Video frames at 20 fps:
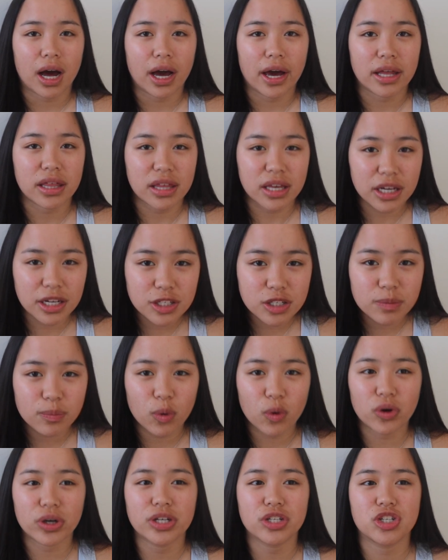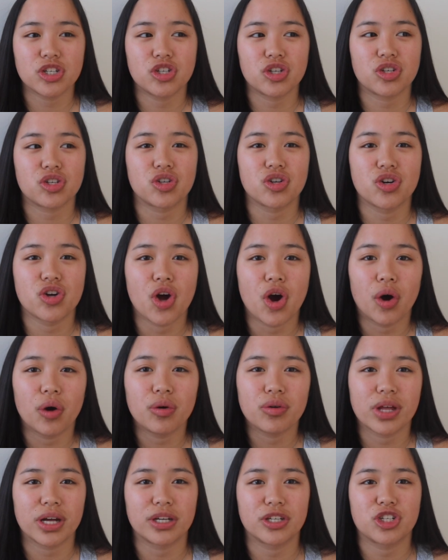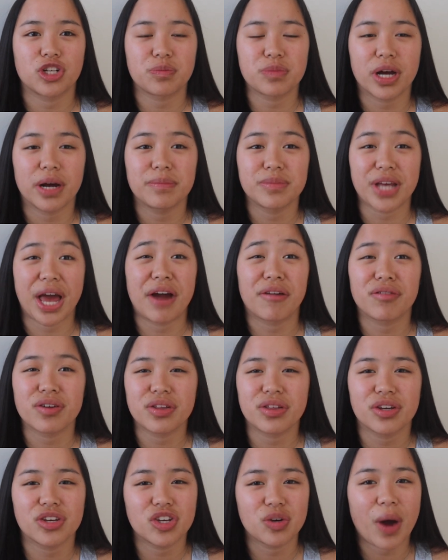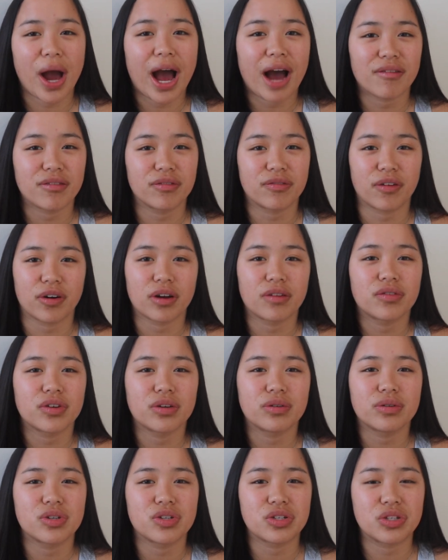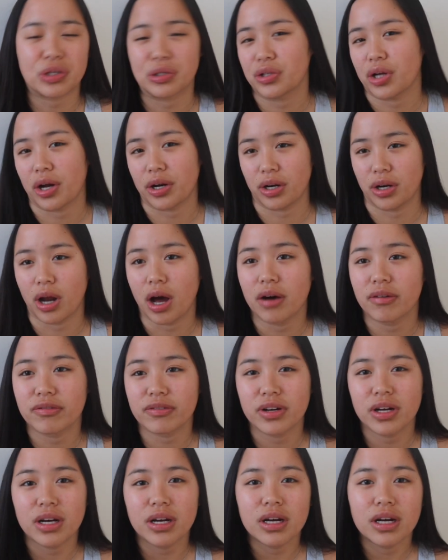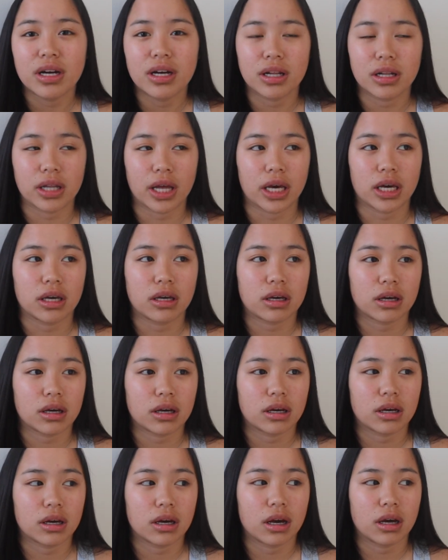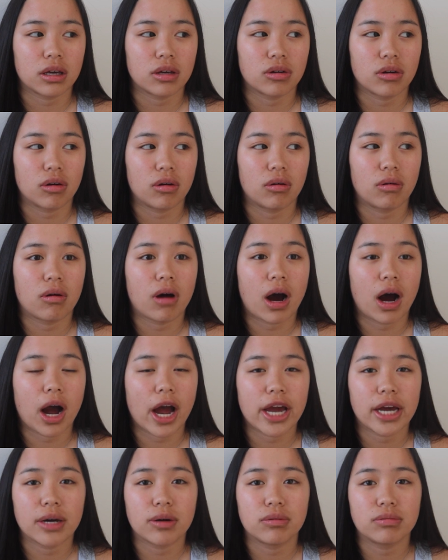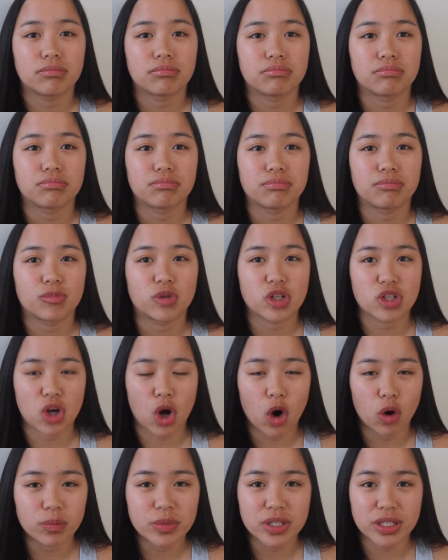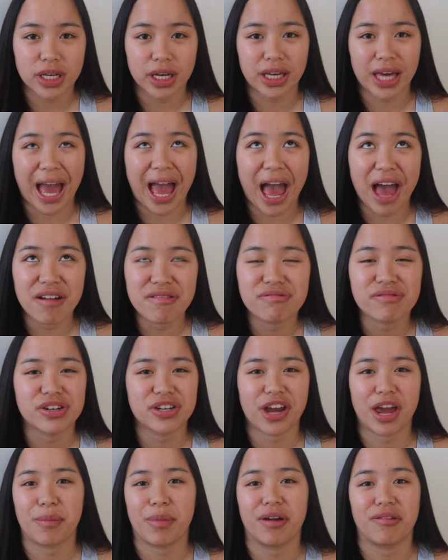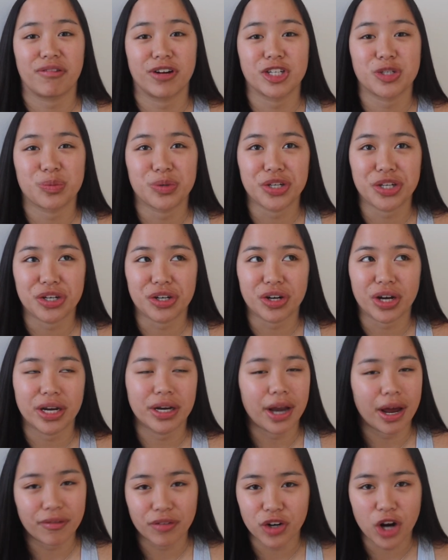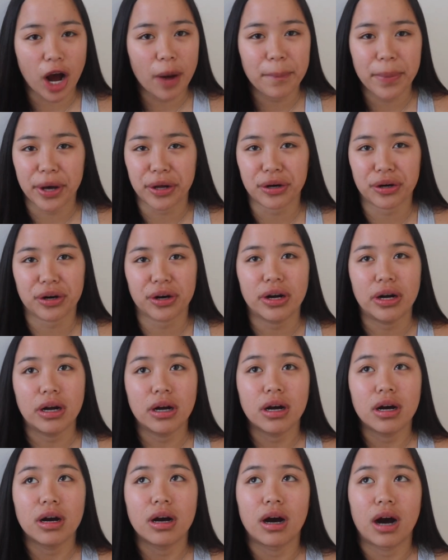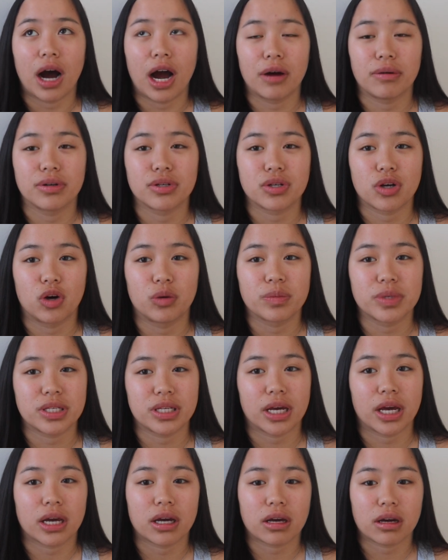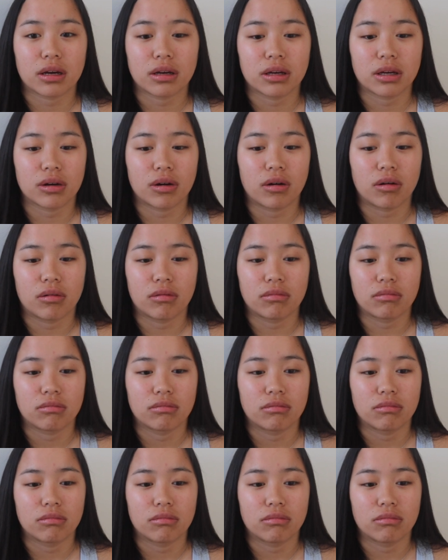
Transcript: I think it's important to just know that sometimes everything you have in front of you is still not enough. Like, you know, I was homesick every day my freshman year and never got better. I was homesick, you know,